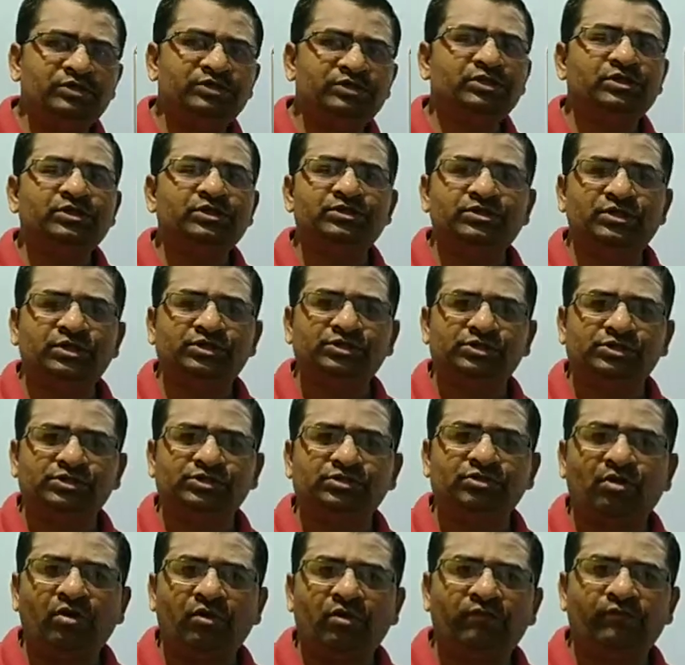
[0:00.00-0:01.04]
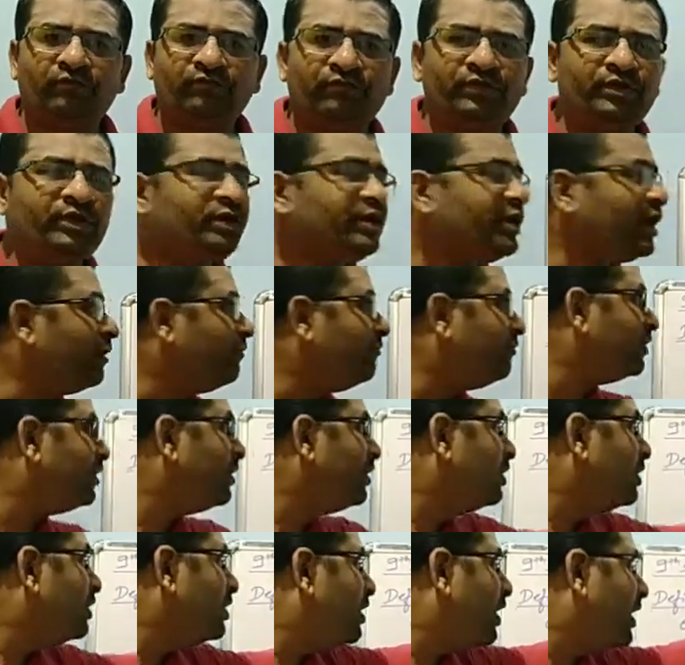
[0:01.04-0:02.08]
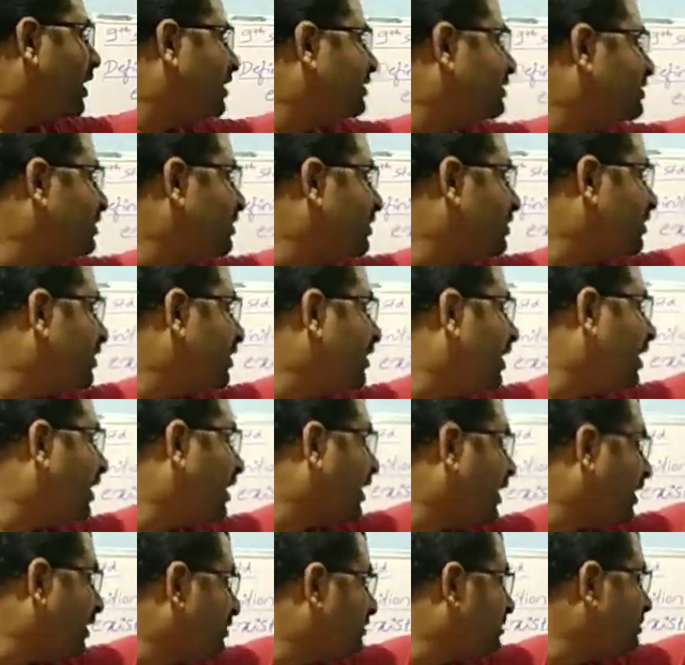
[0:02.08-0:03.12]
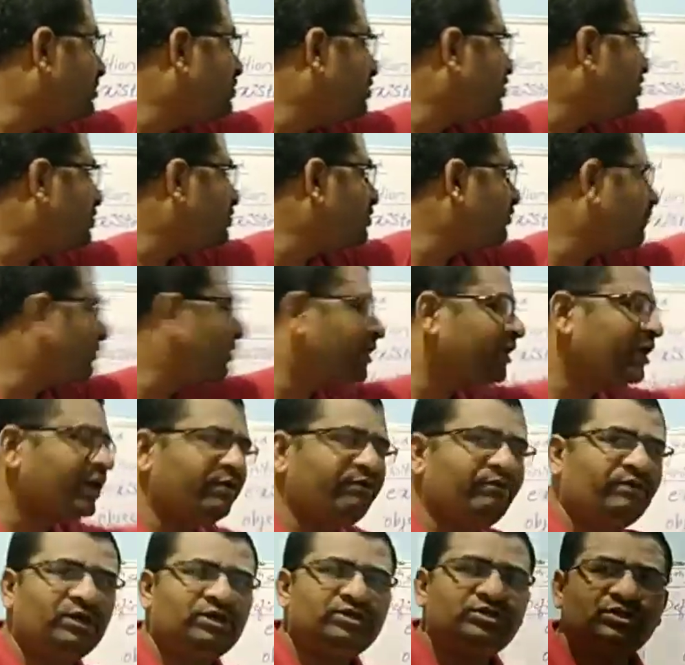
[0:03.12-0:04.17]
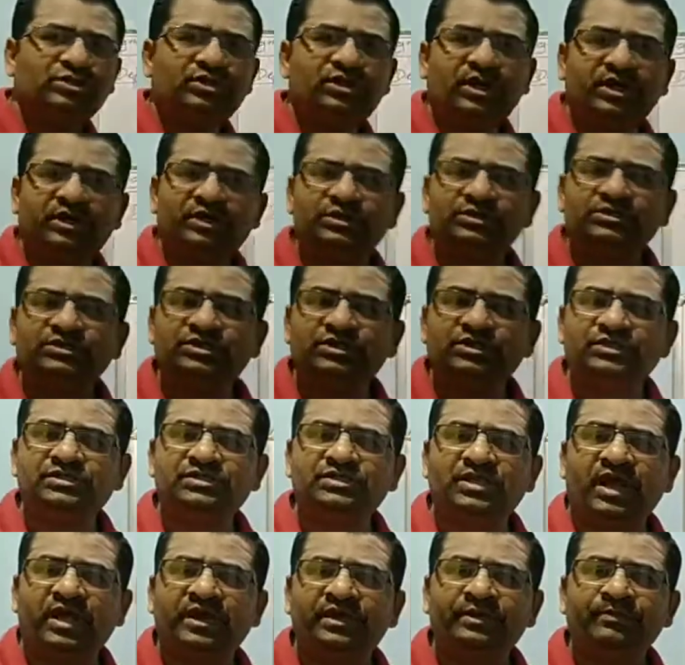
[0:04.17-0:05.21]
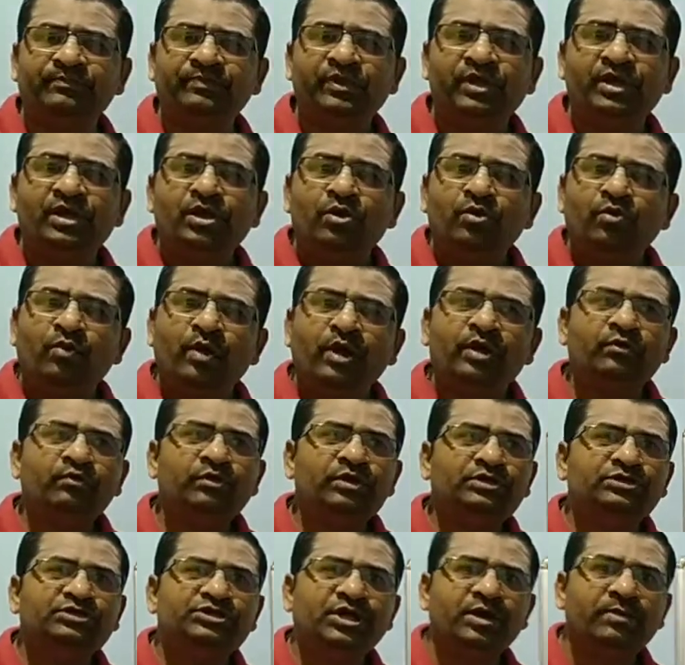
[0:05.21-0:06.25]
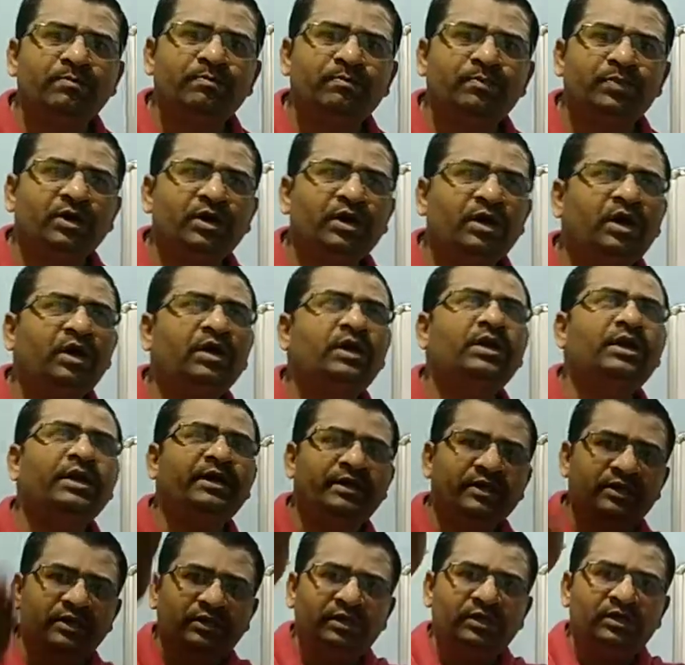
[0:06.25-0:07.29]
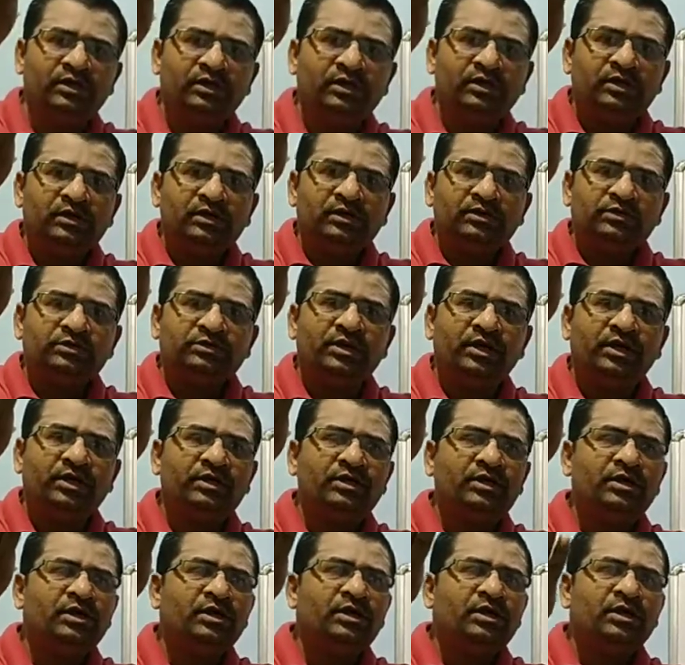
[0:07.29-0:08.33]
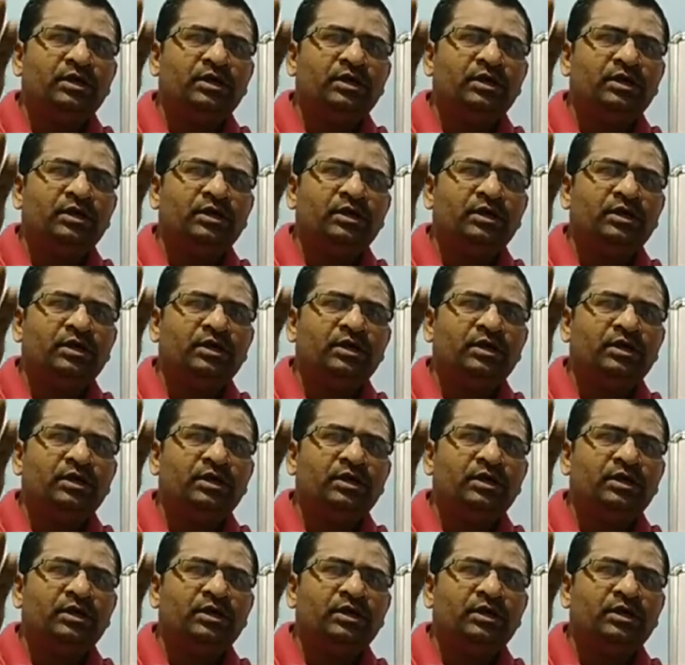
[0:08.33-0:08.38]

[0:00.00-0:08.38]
illustration of the existence of the gravitational energy is that when we jump a little, then